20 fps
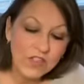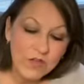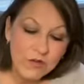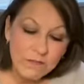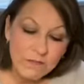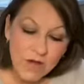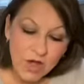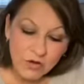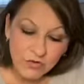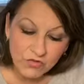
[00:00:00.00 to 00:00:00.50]
the
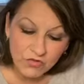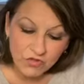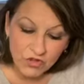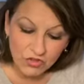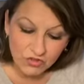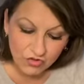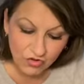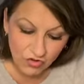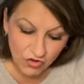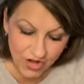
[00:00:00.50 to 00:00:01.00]
most
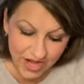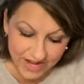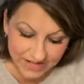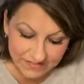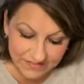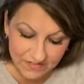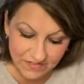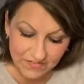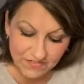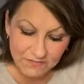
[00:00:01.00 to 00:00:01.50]

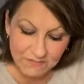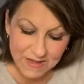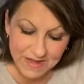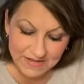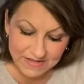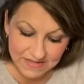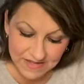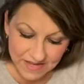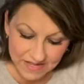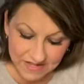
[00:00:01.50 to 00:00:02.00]
attractive
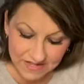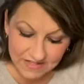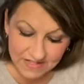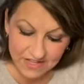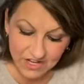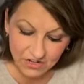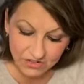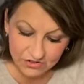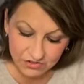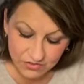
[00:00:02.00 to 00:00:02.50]
magnetic
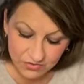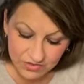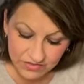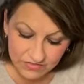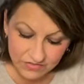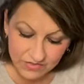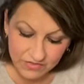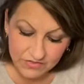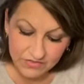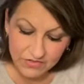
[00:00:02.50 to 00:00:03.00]

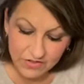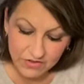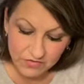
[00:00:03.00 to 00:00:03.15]
characteristics